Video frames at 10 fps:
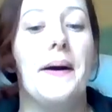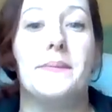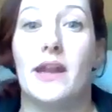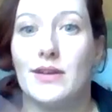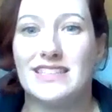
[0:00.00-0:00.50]

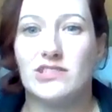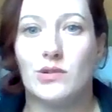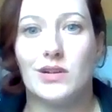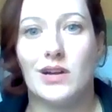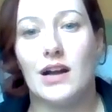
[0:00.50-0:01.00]
And I'll get
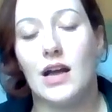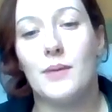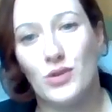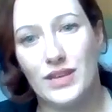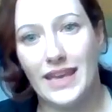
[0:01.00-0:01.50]
to a
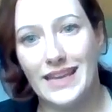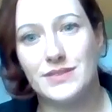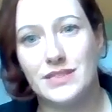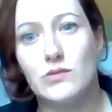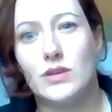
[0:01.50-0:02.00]
couple
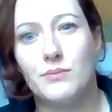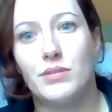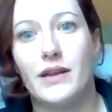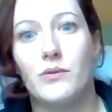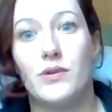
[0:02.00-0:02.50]
games that you can
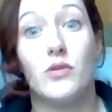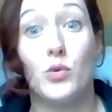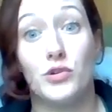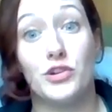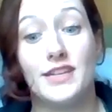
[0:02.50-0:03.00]
play with
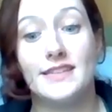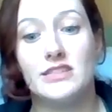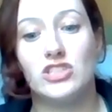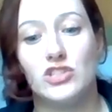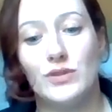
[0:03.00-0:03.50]
older
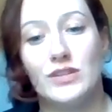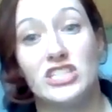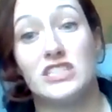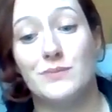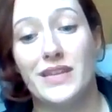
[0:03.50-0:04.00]
kids too in
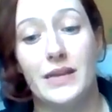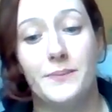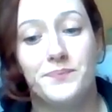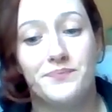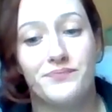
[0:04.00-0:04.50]
just a minute.